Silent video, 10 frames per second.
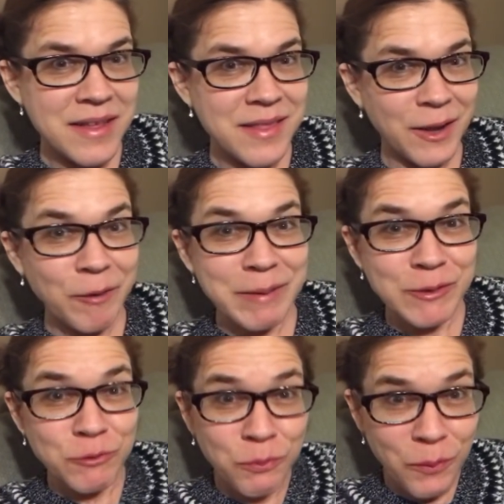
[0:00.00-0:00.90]
then I'll be
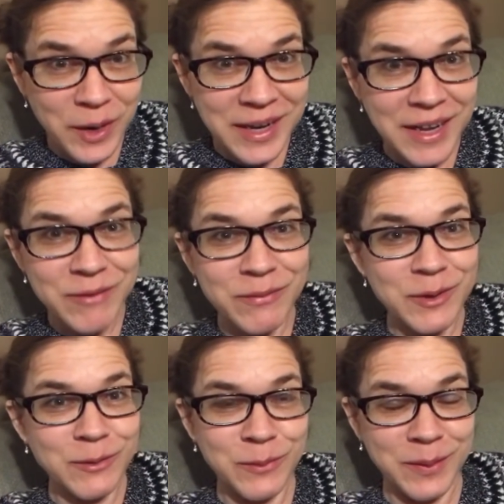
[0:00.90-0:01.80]
20
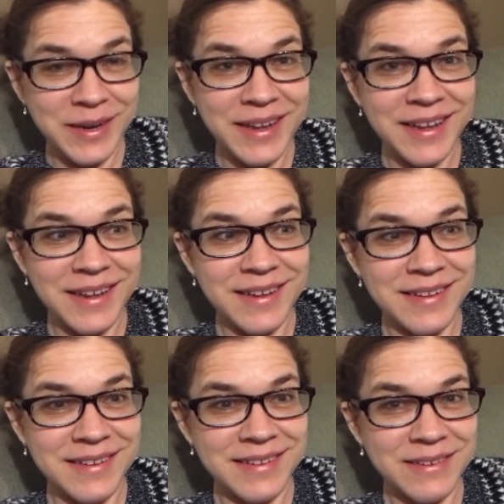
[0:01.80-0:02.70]
for 20
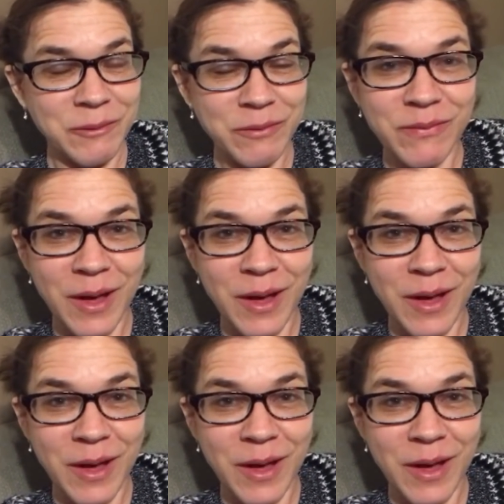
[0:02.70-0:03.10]
with